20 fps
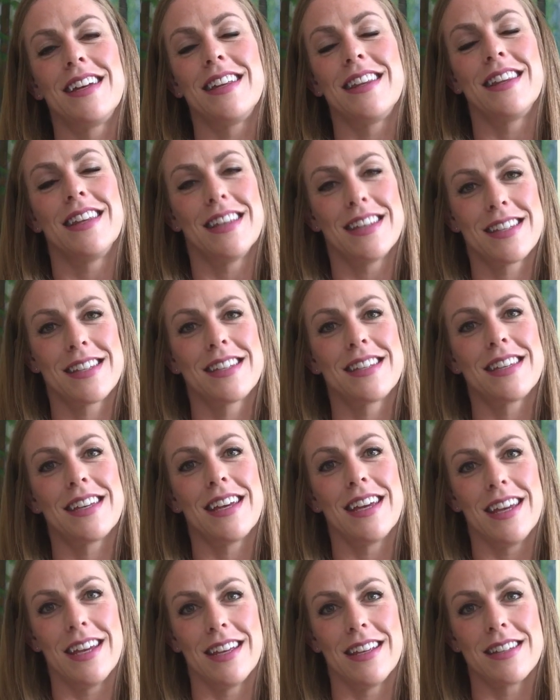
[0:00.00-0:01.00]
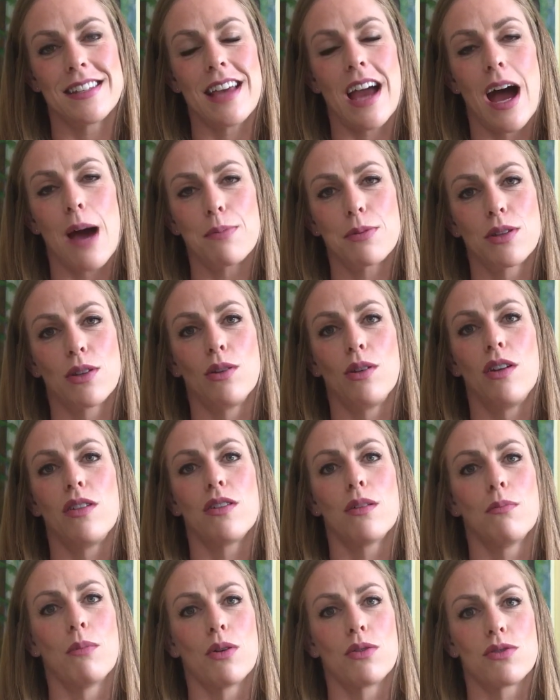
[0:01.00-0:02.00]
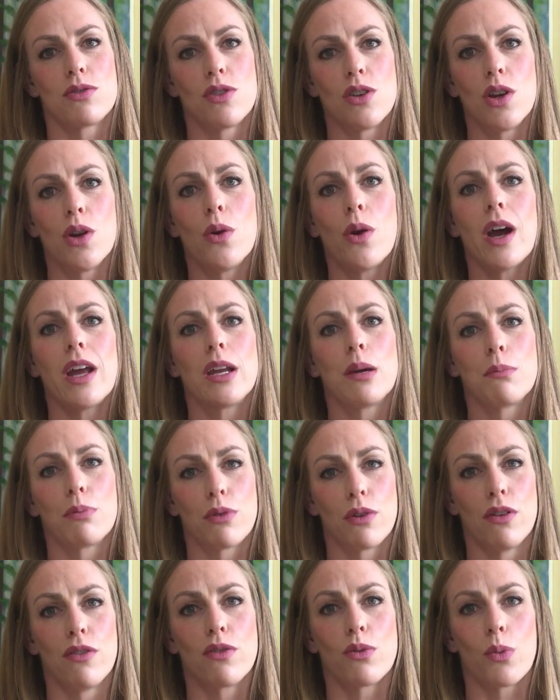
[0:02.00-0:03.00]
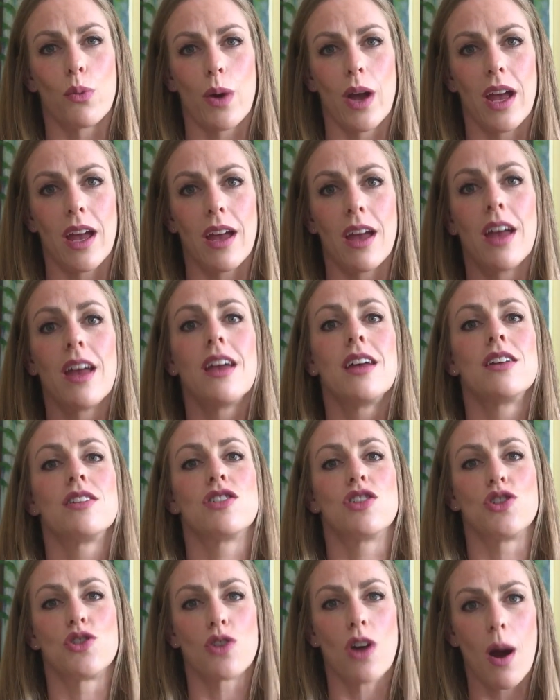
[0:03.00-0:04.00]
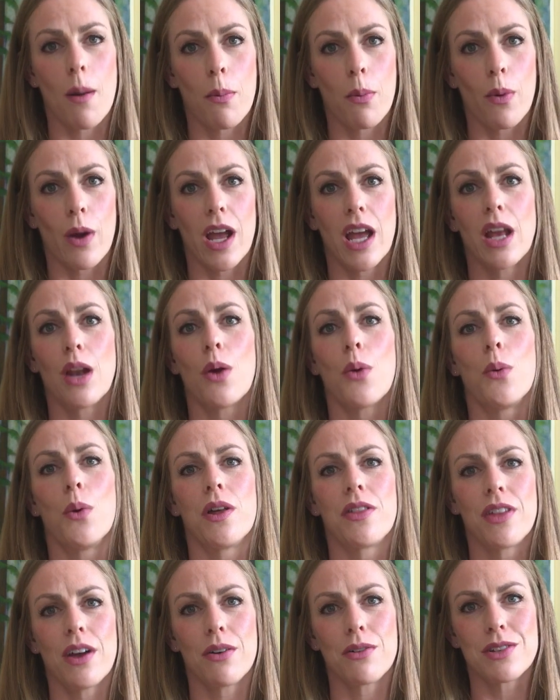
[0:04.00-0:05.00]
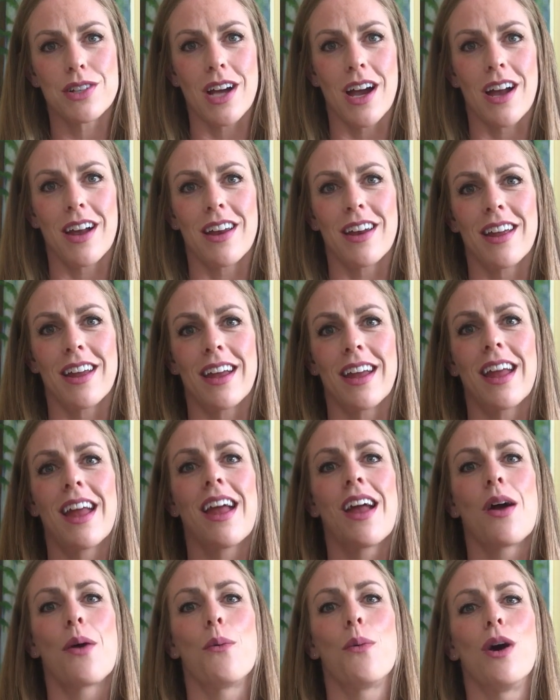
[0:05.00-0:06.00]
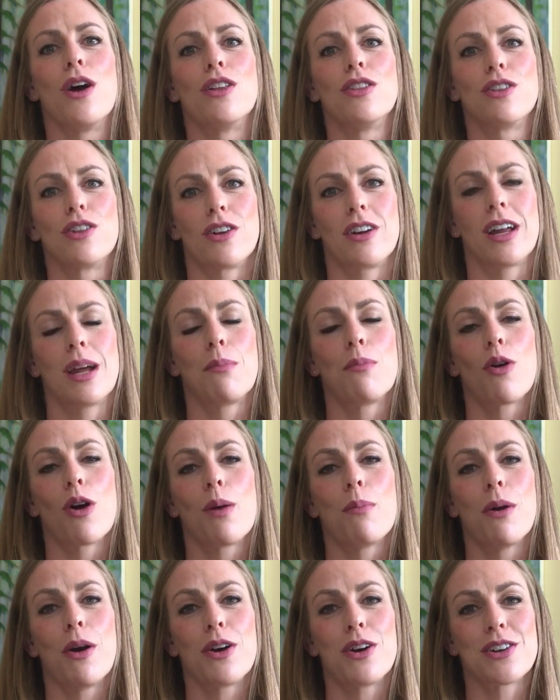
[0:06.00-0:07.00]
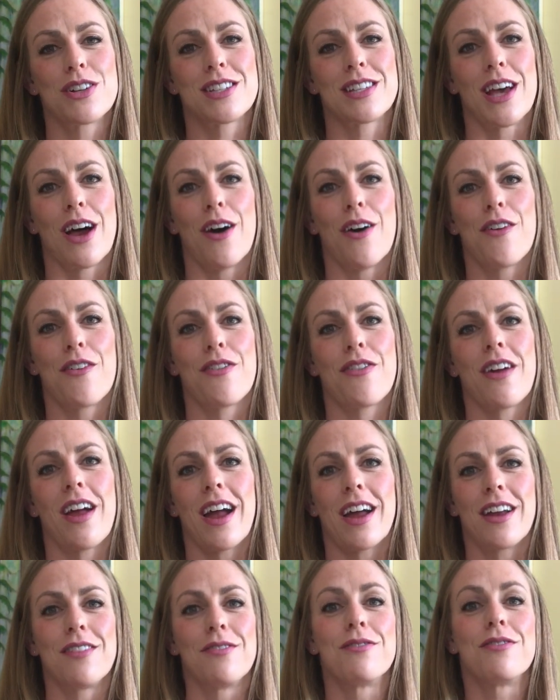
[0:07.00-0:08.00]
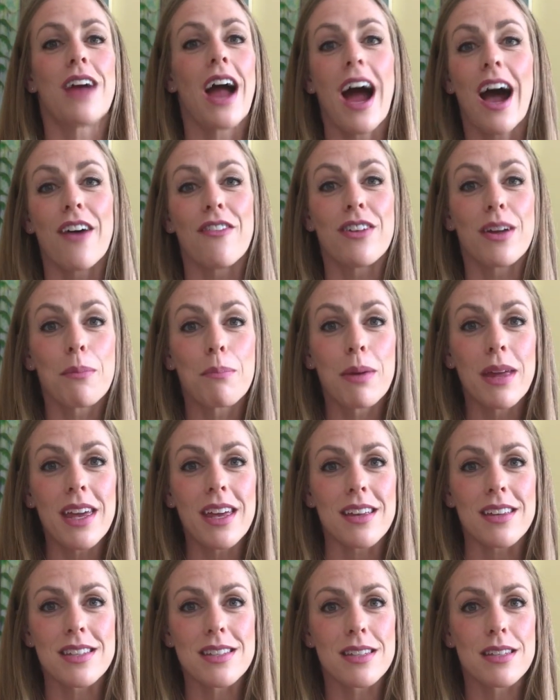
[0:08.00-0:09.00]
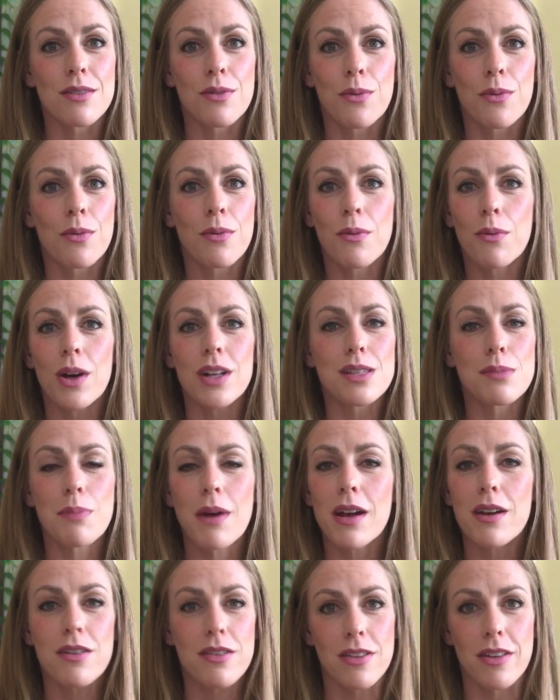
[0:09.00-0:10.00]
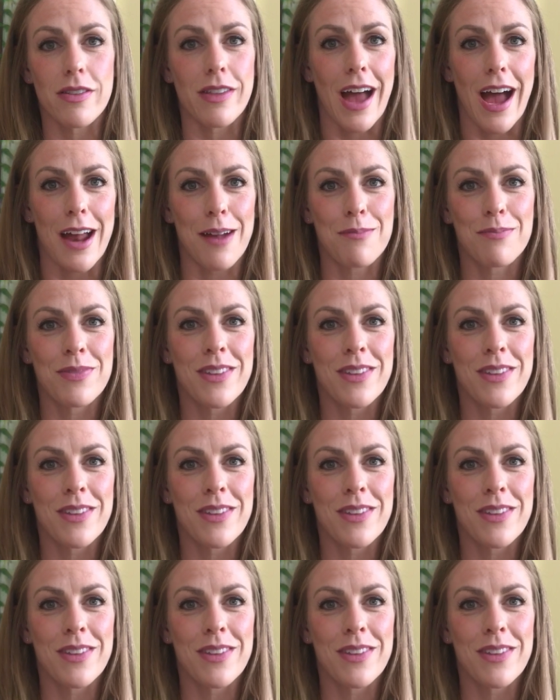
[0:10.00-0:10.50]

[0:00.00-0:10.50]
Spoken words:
this is absolutely the most new and improved way to drop weight without dieting while learning more about yourself and having peace. What's better than that?